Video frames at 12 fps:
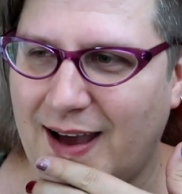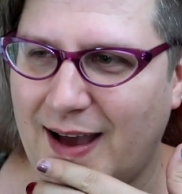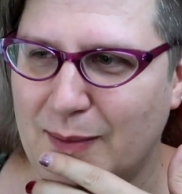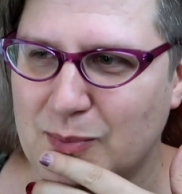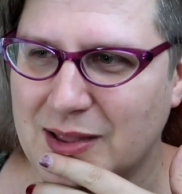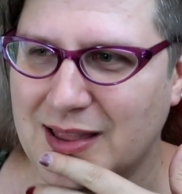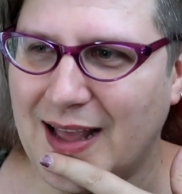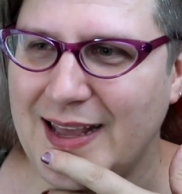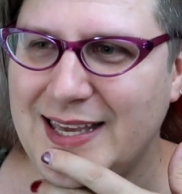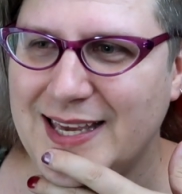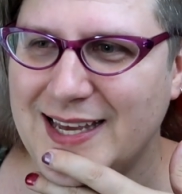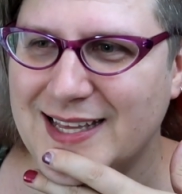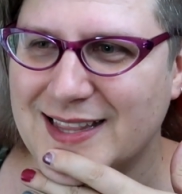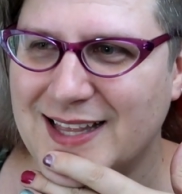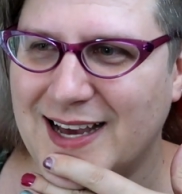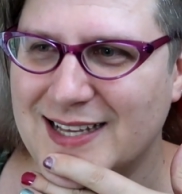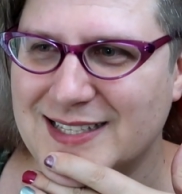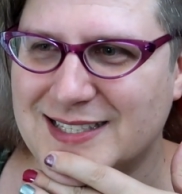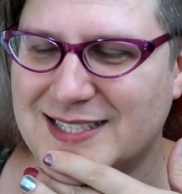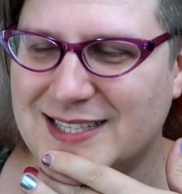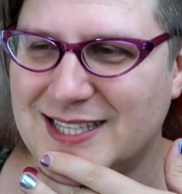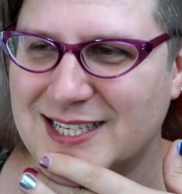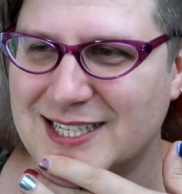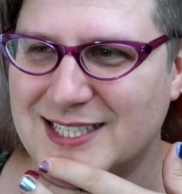I'm liking that
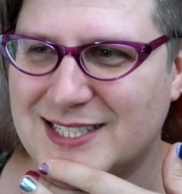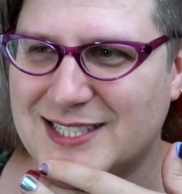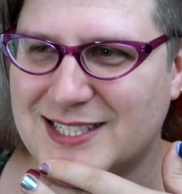the